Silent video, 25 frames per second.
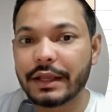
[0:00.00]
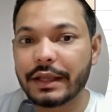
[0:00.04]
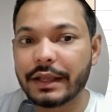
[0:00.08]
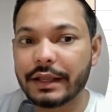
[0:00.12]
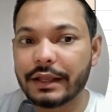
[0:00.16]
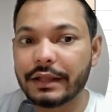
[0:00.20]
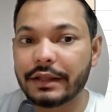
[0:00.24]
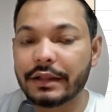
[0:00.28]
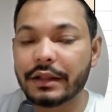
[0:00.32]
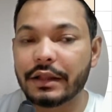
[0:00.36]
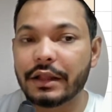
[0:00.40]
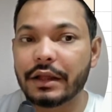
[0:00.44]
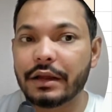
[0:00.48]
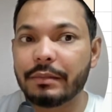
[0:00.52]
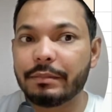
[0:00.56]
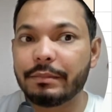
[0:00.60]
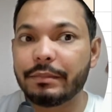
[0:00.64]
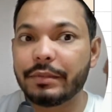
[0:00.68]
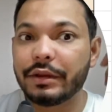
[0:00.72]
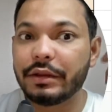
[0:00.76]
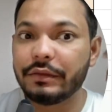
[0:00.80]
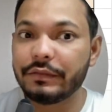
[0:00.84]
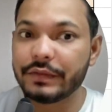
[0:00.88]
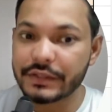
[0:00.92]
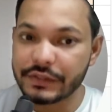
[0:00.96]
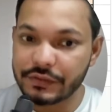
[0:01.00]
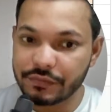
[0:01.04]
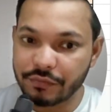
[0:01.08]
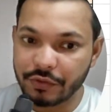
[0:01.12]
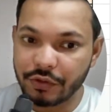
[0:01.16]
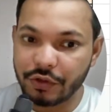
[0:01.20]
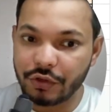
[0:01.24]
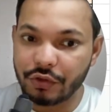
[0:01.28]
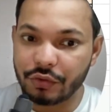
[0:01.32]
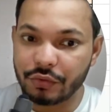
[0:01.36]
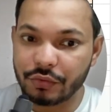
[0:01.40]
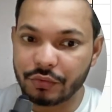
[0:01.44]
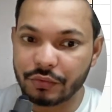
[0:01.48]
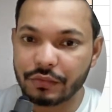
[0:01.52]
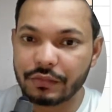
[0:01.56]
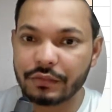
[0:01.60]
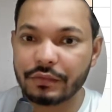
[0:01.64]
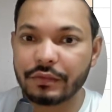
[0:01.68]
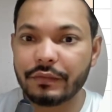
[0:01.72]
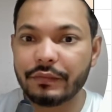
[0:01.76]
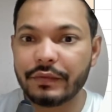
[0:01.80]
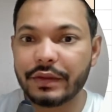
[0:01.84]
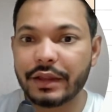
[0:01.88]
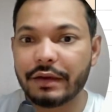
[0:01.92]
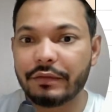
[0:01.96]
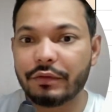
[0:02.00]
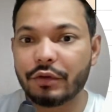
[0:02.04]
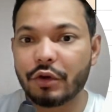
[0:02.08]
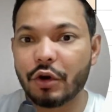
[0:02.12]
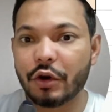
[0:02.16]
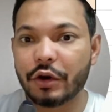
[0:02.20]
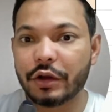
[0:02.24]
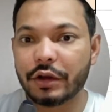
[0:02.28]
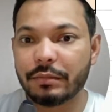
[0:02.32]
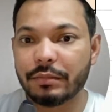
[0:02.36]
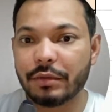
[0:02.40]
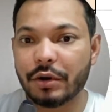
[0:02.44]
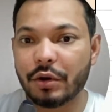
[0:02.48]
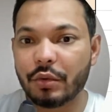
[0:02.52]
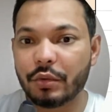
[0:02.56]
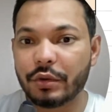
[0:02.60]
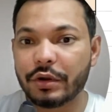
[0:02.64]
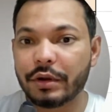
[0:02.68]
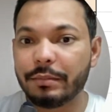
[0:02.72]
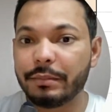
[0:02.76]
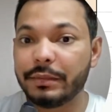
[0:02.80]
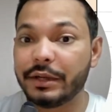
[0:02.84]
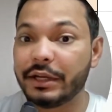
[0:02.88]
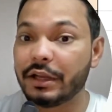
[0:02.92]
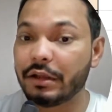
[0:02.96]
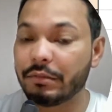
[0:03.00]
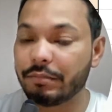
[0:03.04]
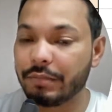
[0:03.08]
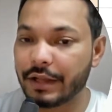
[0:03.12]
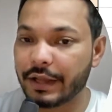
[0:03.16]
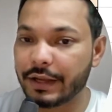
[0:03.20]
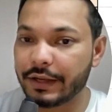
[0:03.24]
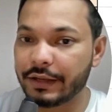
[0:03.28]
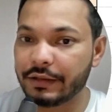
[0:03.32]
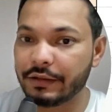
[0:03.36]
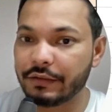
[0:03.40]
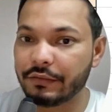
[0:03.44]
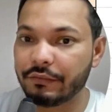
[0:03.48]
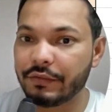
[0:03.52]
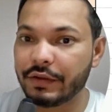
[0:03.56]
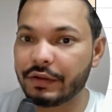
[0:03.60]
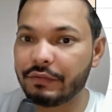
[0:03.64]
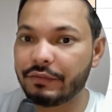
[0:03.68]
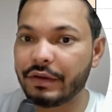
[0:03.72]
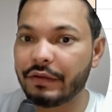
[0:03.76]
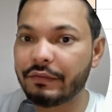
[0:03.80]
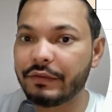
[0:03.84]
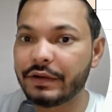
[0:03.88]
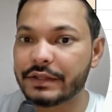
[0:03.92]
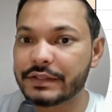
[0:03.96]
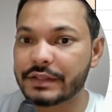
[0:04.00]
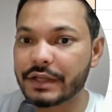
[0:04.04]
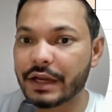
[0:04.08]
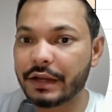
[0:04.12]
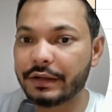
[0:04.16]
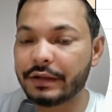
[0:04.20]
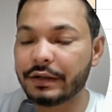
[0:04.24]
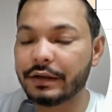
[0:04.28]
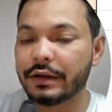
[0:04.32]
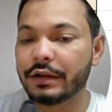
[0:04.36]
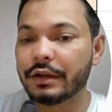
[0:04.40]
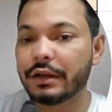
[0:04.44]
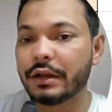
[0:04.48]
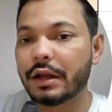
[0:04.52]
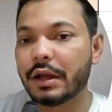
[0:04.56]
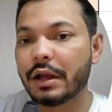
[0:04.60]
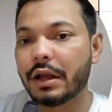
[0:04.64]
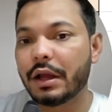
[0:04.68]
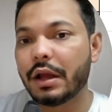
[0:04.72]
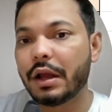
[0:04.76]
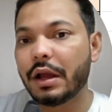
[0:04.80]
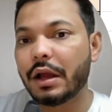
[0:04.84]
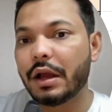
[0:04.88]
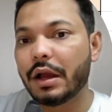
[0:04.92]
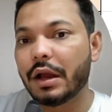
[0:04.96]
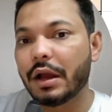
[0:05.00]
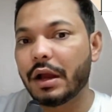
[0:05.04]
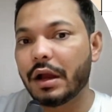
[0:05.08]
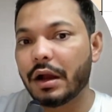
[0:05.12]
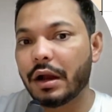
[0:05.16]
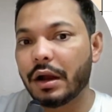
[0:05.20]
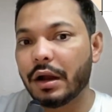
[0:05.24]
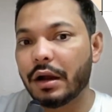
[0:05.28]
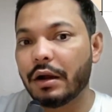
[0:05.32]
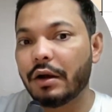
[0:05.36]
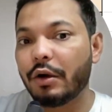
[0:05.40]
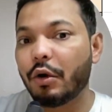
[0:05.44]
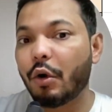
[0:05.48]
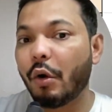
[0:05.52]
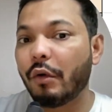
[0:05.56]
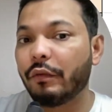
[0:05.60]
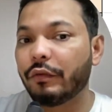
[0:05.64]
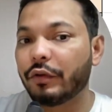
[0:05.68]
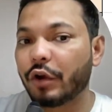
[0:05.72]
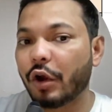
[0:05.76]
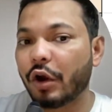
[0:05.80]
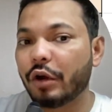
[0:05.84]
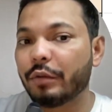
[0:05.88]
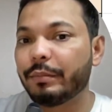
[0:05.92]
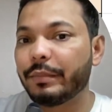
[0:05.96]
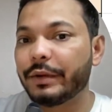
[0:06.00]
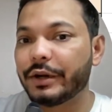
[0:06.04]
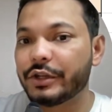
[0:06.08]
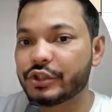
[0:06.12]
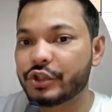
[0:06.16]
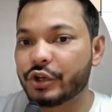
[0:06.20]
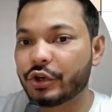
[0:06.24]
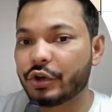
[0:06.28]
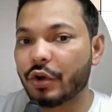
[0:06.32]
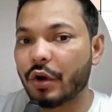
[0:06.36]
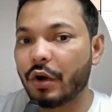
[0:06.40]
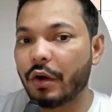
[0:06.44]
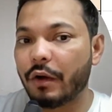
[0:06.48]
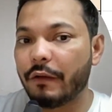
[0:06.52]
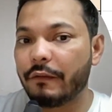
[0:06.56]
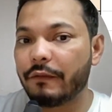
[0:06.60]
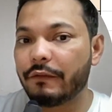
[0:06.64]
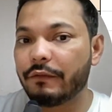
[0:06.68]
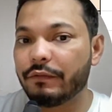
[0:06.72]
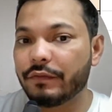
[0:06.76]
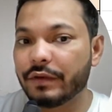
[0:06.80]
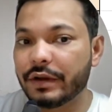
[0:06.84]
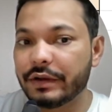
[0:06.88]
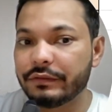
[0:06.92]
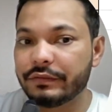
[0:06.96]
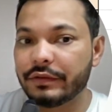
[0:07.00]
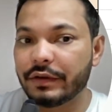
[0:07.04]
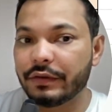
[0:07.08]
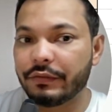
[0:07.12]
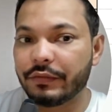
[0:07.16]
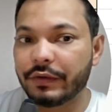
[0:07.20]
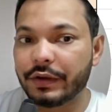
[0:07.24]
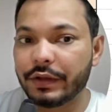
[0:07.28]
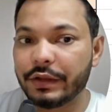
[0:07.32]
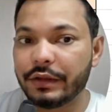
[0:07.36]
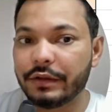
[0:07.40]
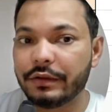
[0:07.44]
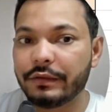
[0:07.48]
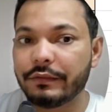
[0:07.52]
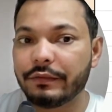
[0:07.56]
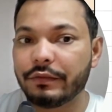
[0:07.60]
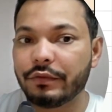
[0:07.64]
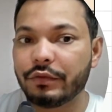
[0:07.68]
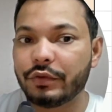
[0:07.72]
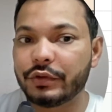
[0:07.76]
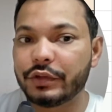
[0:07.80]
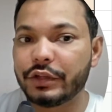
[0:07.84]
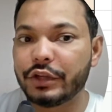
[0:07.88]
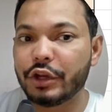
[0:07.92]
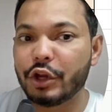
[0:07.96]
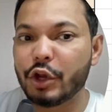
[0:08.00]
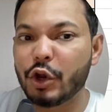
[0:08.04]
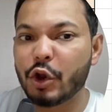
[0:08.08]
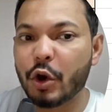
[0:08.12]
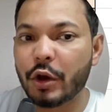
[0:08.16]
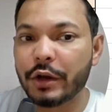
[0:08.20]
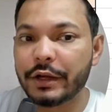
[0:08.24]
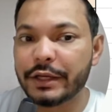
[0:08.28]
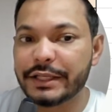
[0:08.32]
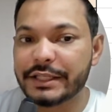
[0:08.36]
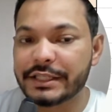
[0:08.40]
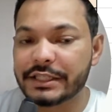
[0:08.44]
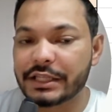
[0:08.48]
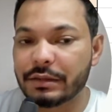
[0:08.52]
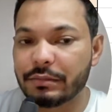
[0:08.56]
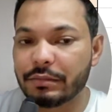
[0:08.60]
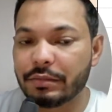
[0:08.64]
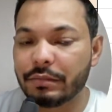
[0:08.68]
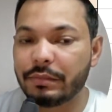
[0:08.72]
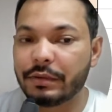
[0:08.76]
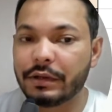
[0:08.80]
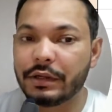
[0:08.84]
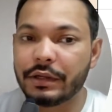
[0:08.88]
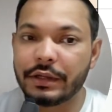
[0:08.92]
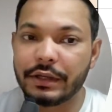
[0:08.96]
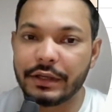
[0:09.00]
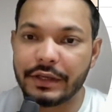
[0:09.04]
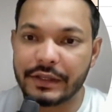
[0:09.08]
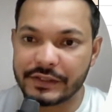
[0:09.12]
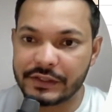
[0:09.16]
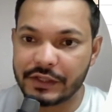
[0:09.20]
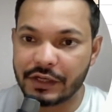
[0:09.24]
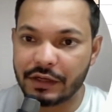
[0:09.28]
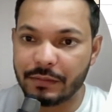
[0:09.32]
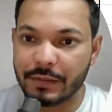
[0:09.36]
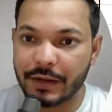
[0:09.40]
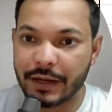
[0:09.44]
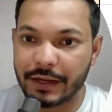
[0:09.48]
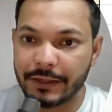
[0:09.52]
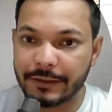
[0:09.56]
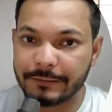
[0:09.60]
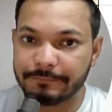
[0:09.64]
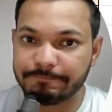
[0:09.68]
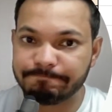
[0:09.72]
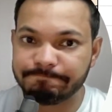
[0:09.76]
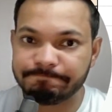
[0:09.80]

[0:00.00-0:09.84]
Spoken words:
in the previous video, we have talked about media planning, where we have decided overall budget of 150 for the non-skippable in-stream ad.